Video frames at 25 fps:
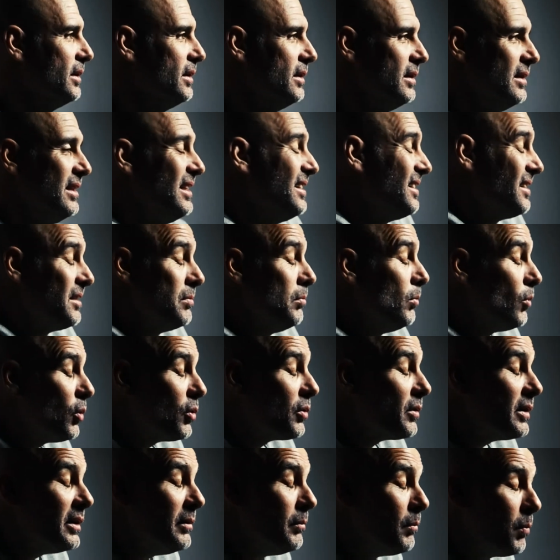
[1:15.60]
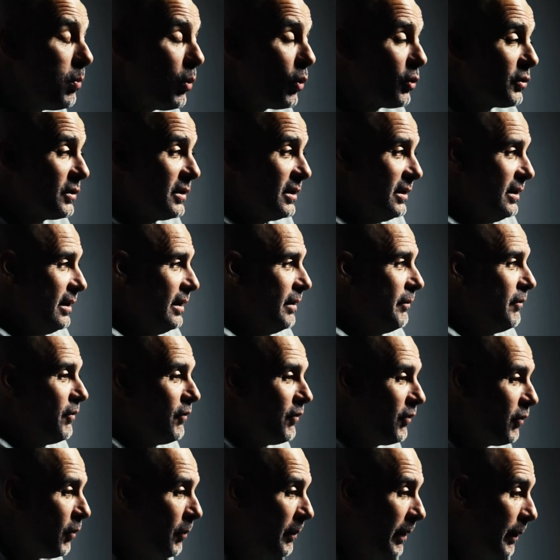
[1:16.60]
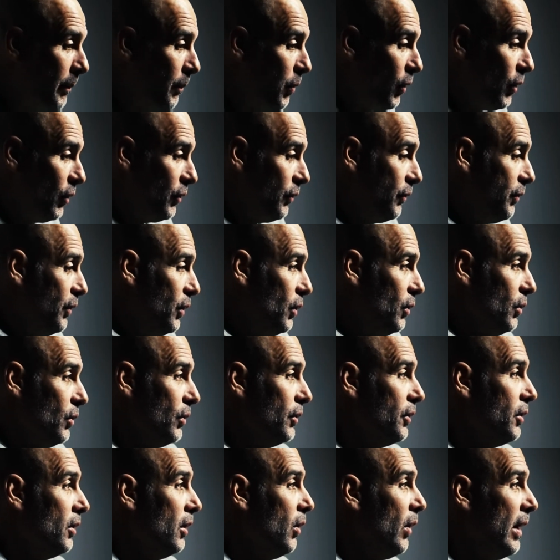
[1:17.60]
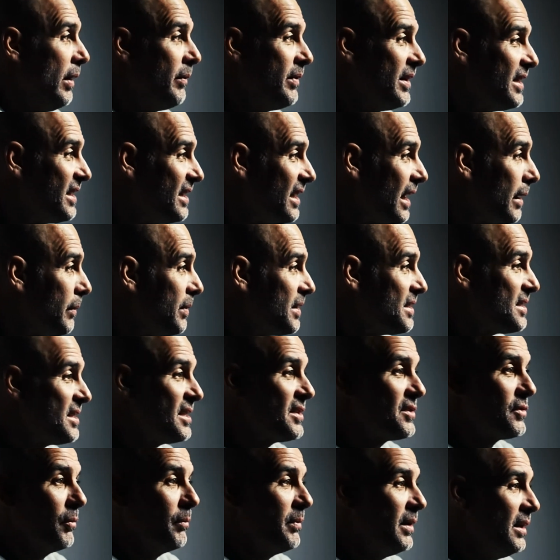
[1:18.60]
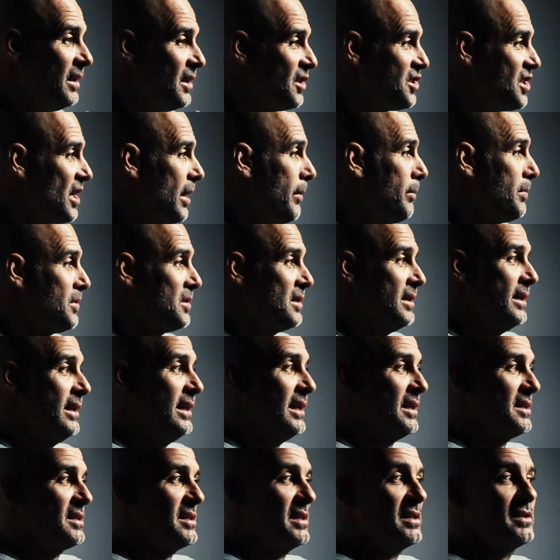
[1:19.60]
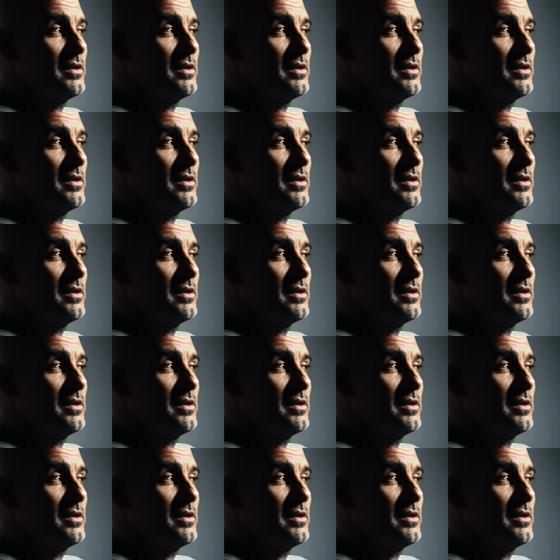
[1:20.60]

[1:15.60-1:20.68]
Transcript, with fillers: This is more important uh, from my point of view, you know, every, every season being the Champions League next